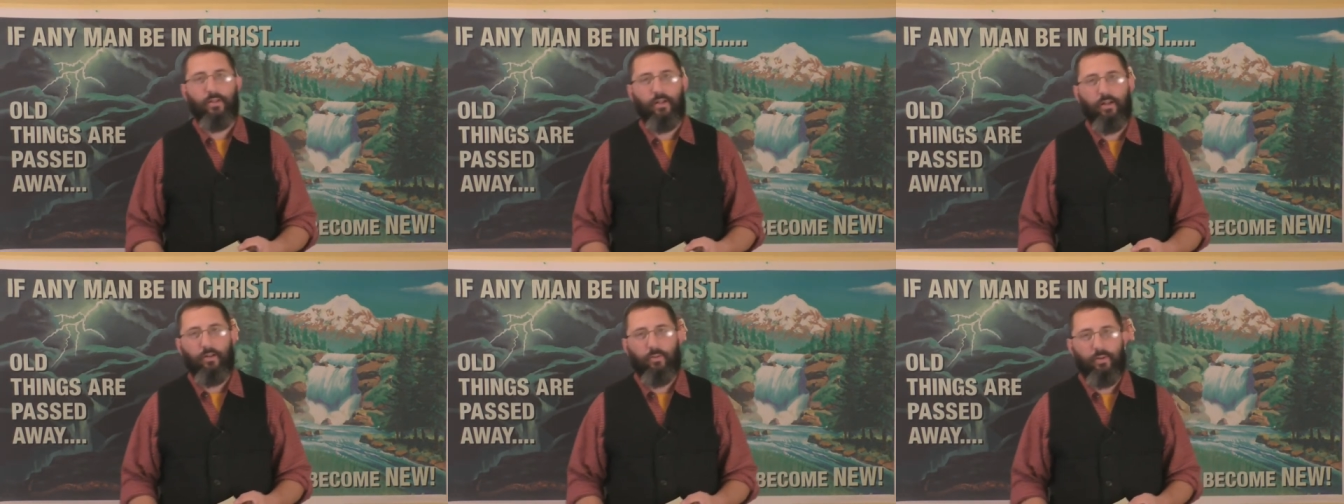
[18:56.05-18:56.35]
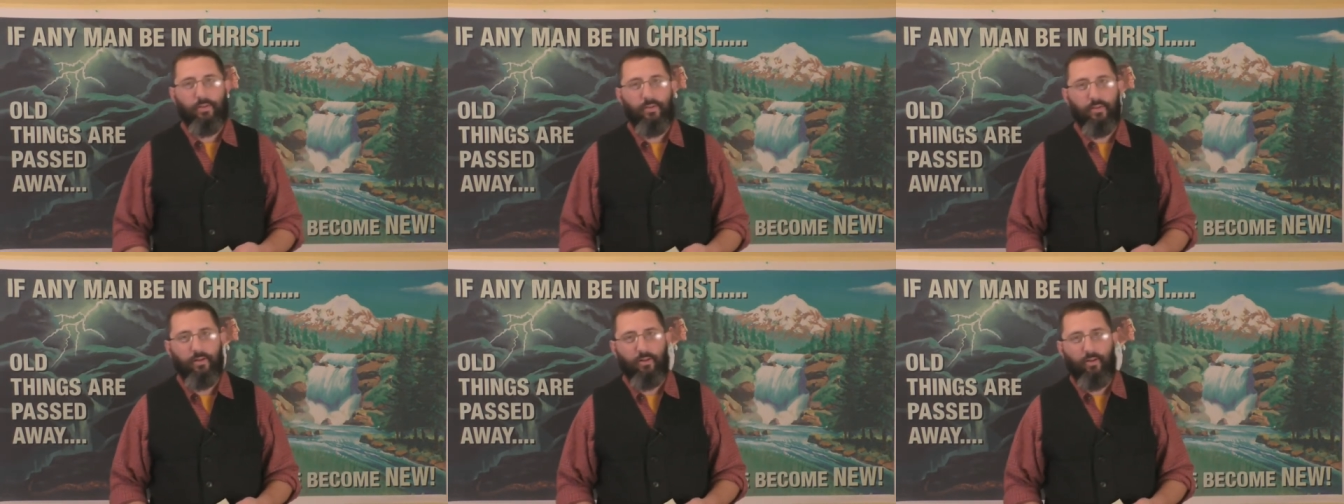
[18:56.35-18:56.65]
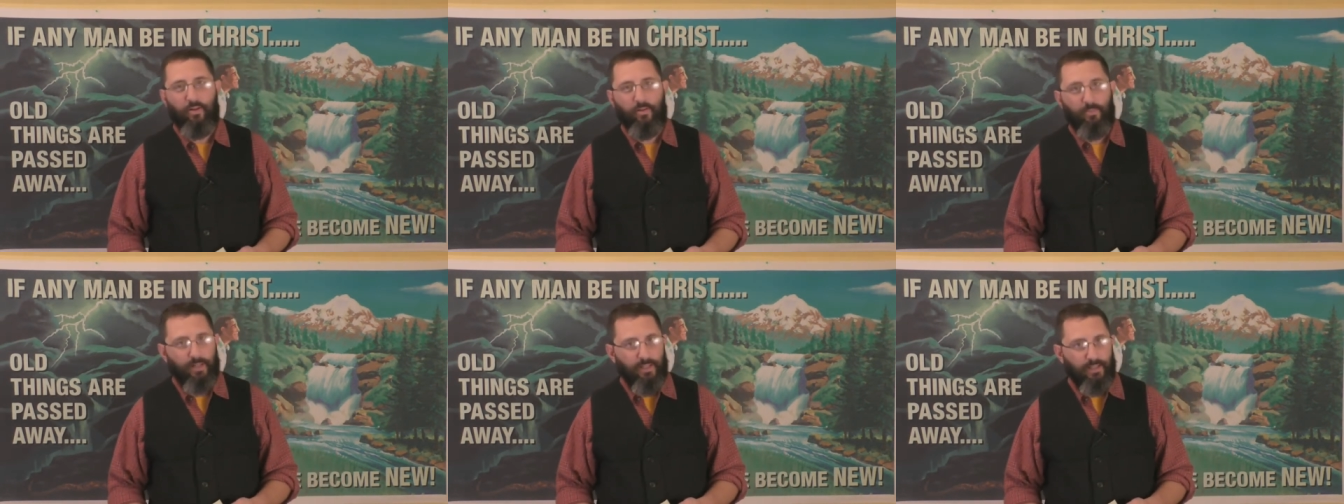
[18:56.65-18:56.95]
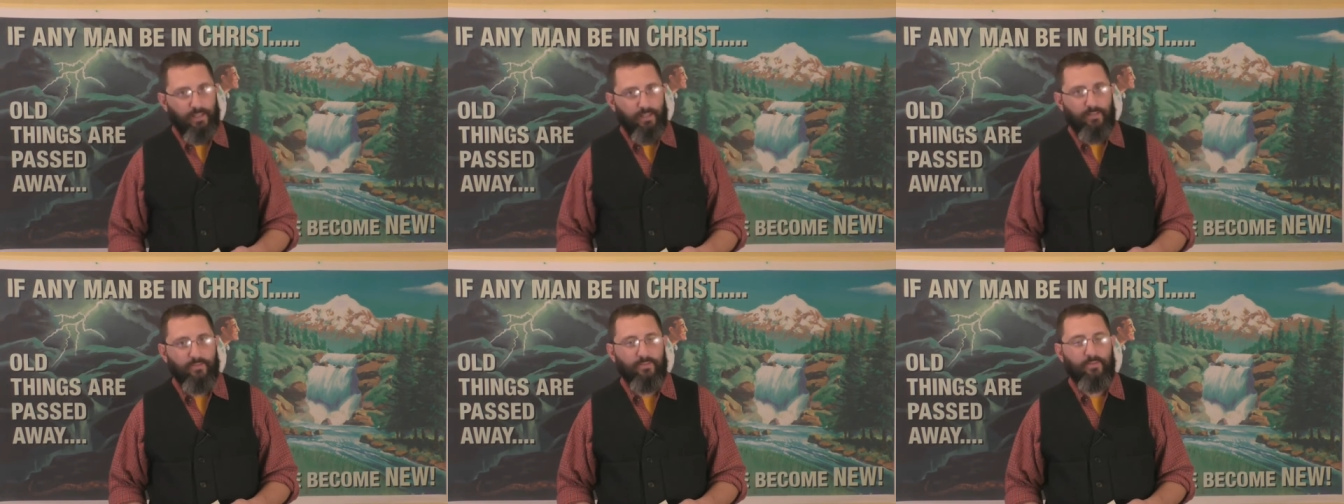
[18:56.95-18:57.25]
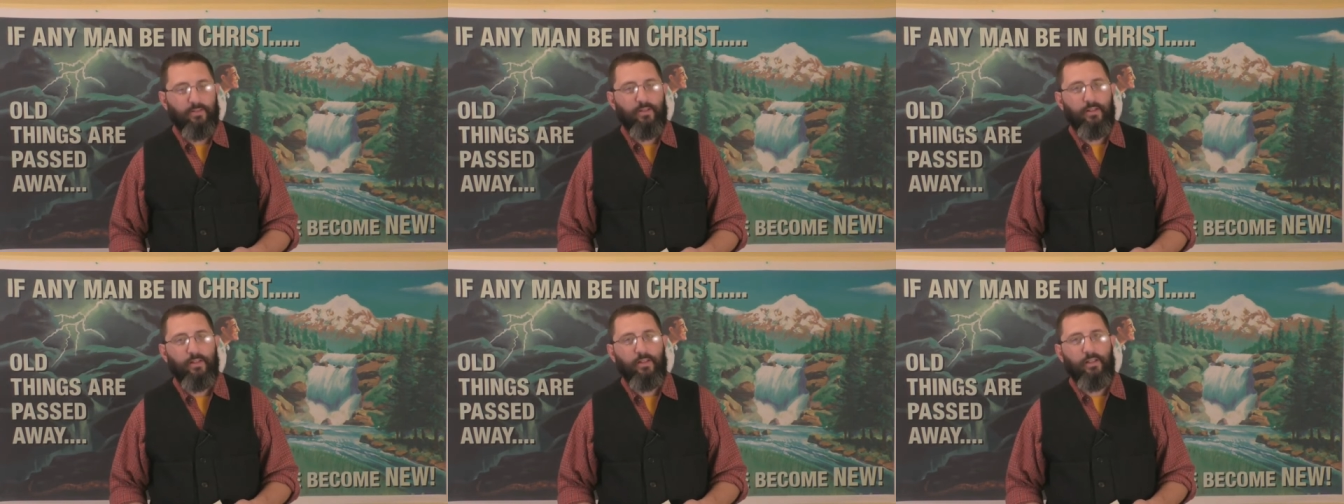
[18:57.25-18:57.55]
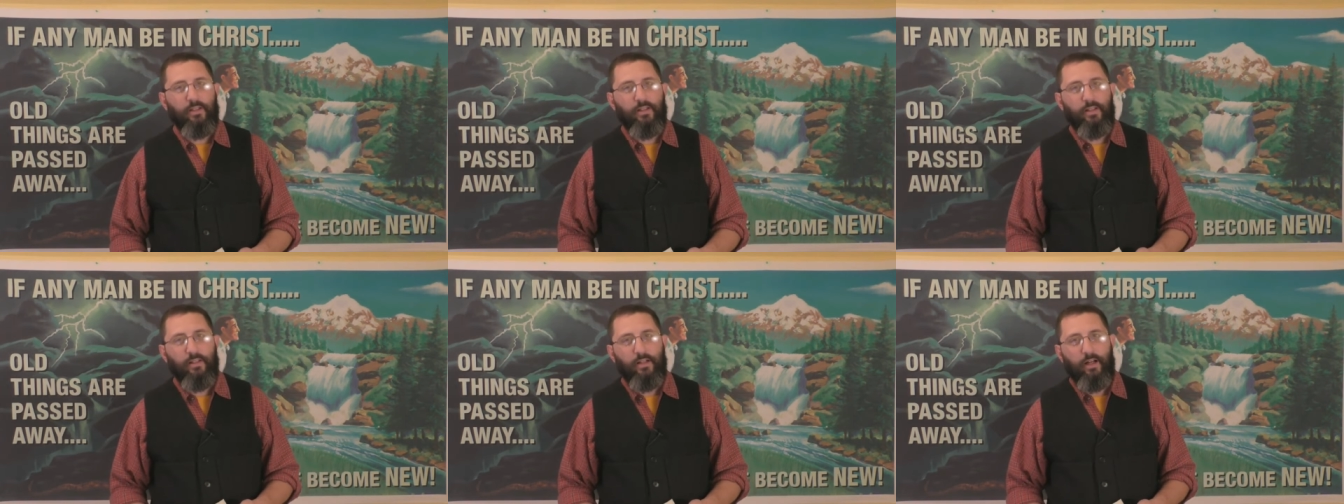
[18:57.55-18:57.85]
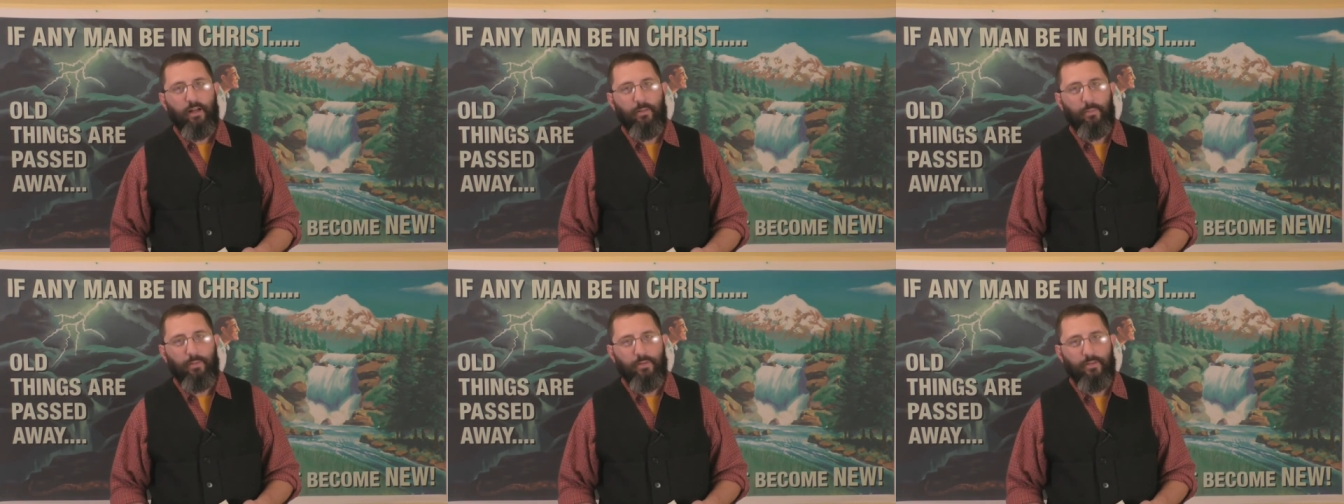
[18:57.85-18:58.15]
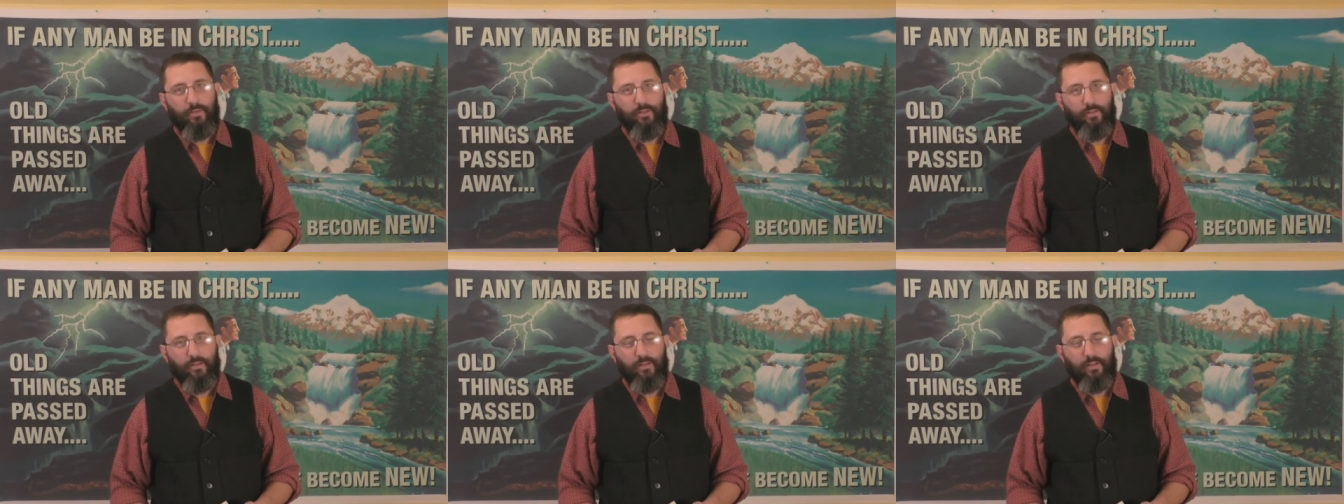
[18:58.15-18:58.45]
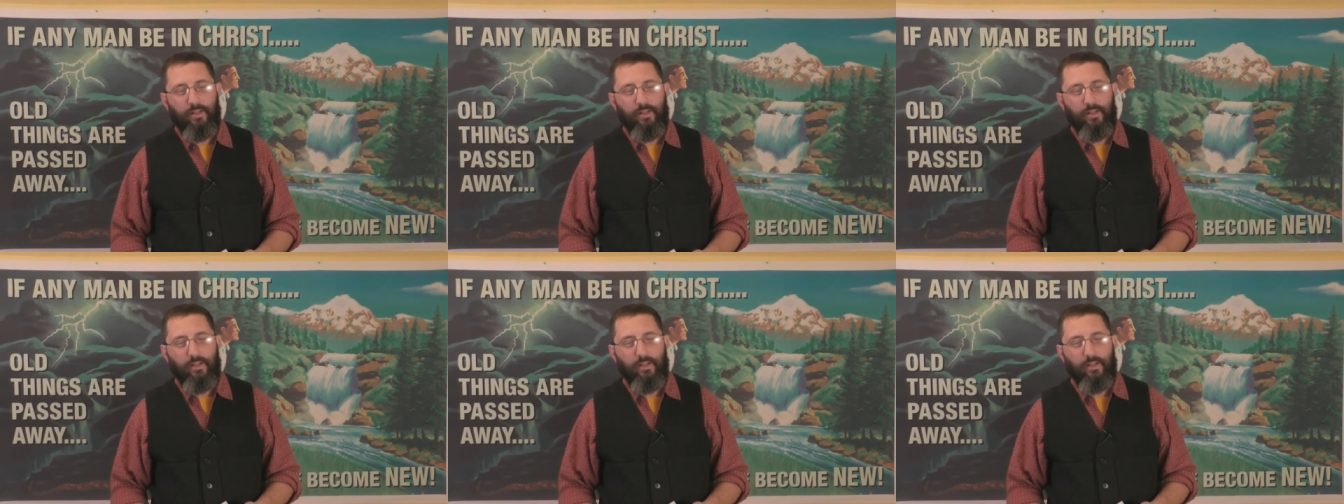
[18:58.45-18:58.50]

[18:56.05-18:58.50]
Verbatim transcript: I went there all my life up until